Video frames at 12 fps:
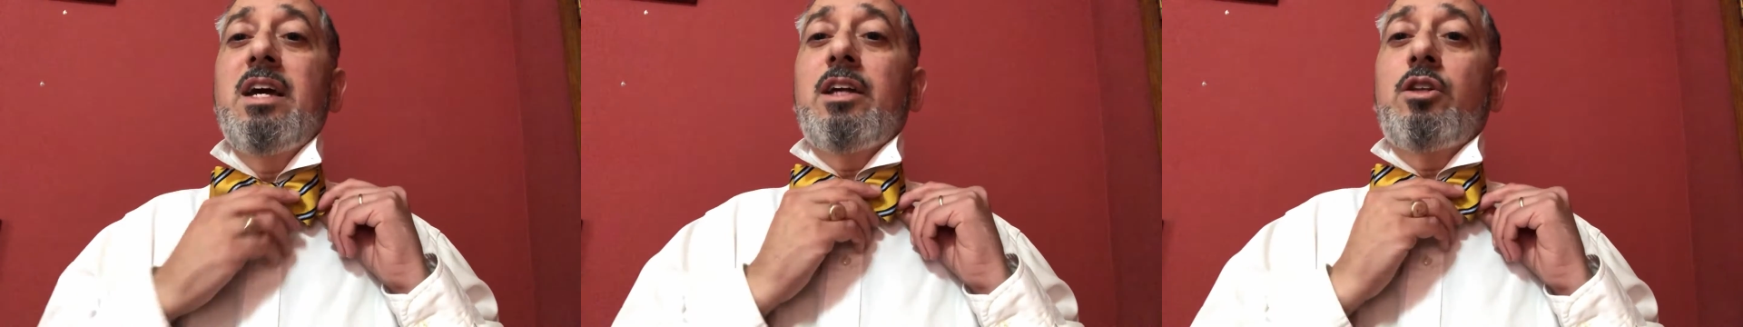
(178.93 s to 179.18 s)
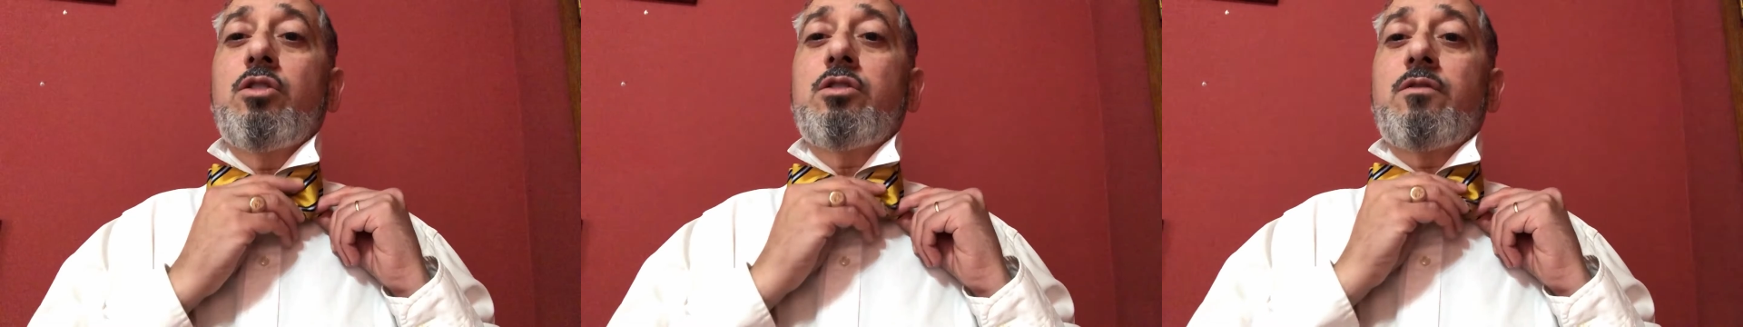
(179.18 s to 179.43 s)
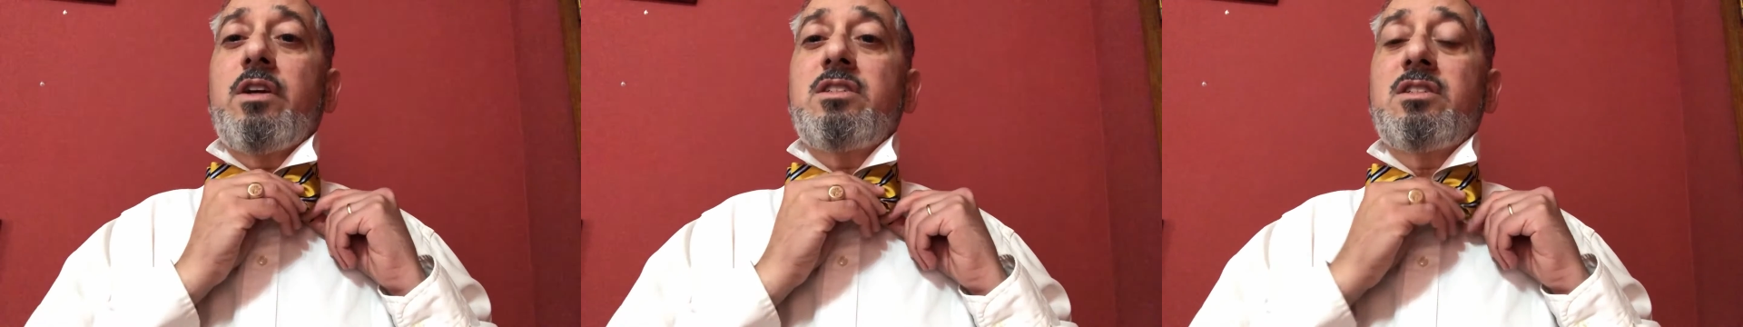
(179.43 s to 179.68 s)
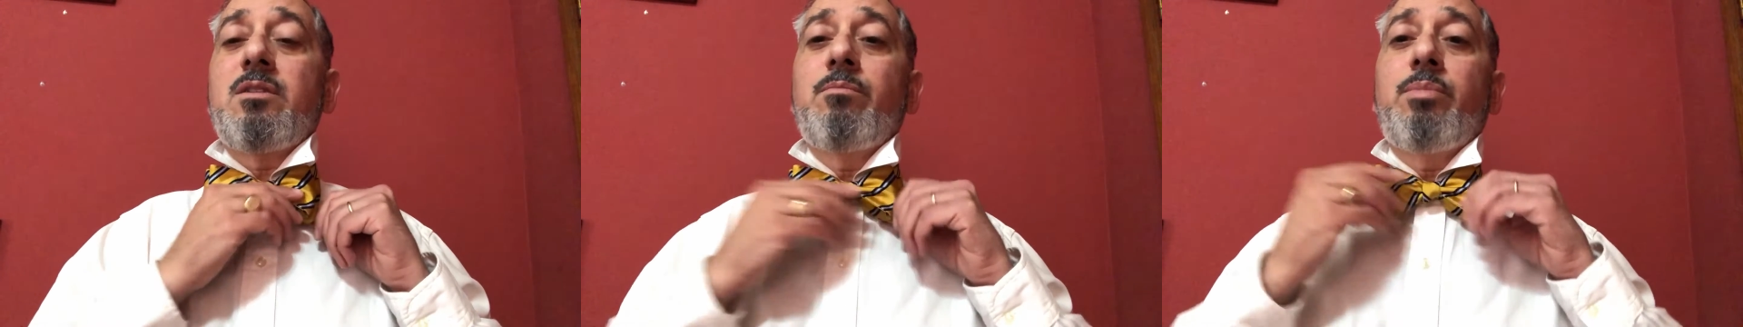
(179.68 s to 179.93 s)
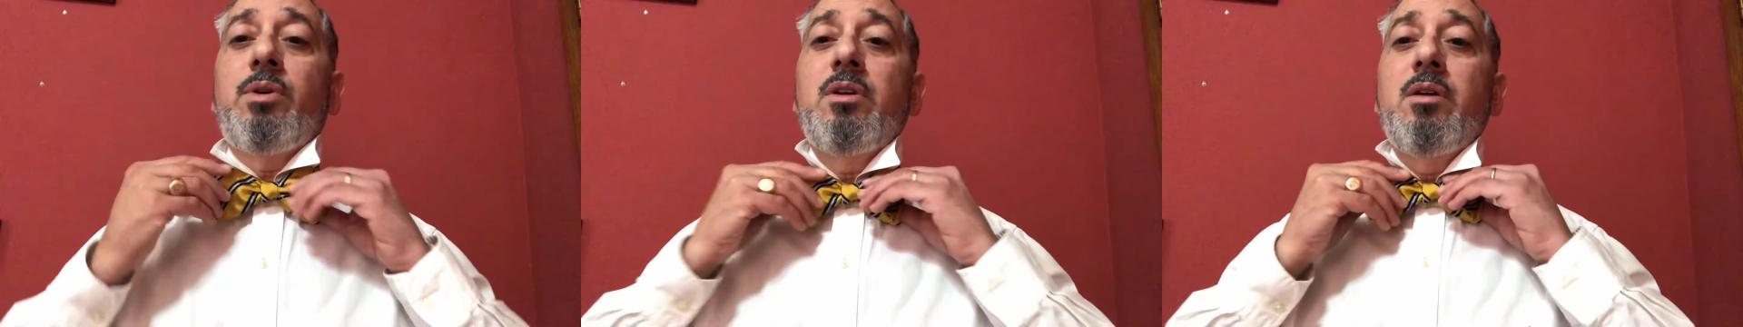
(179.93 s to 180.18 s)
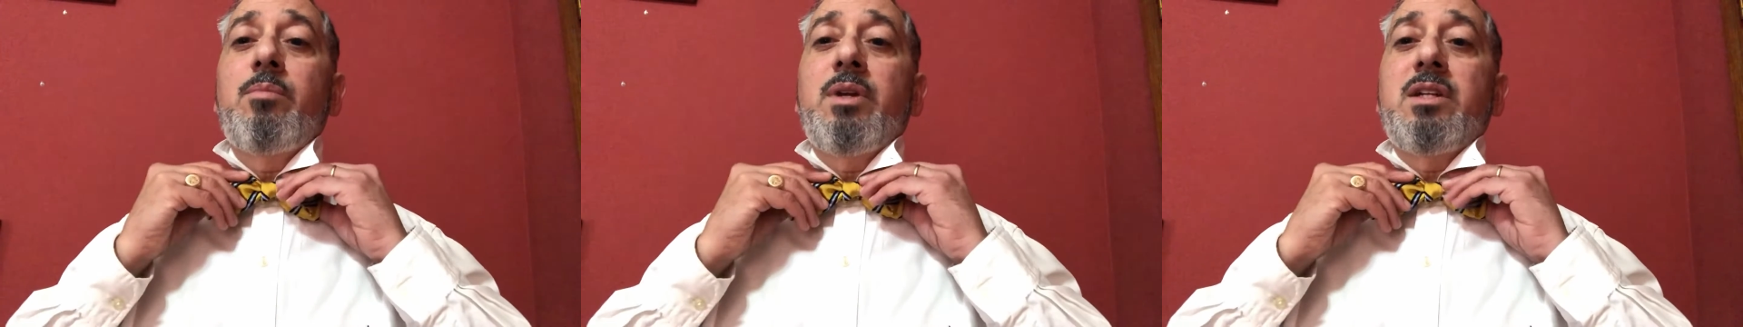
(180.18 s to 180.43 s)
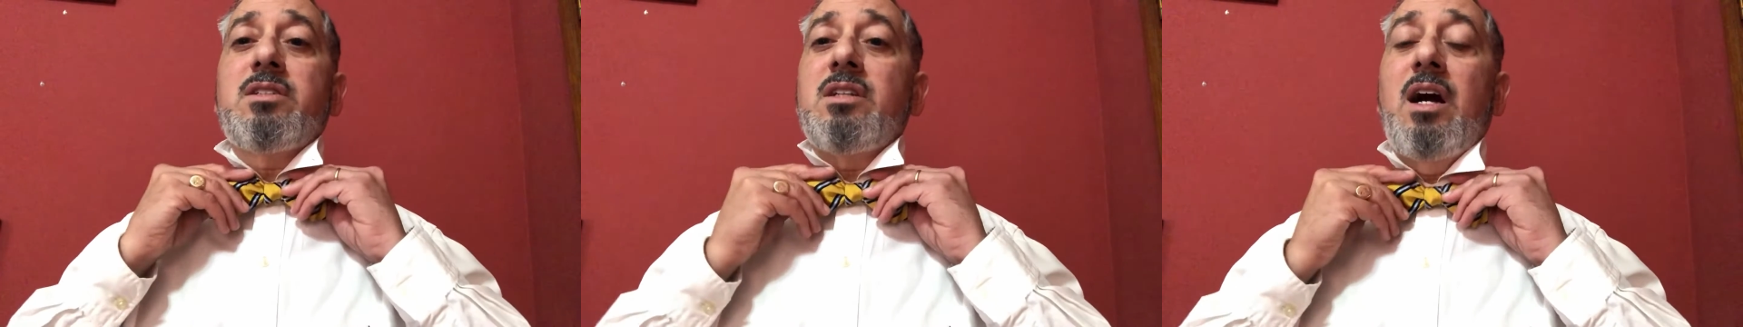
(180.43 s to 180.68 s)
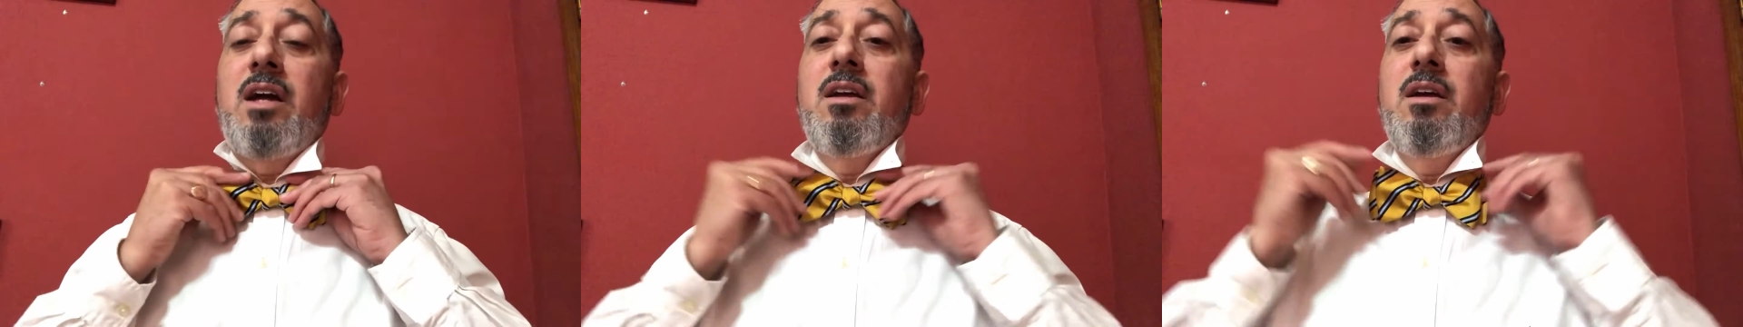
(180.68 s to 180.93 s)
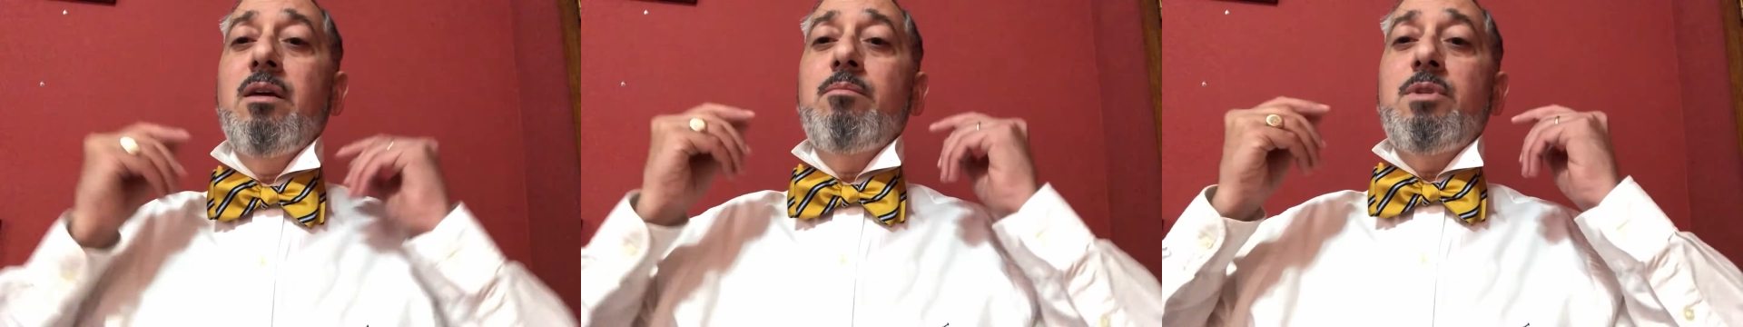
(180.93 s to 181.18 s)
It looks very simple, but it's not.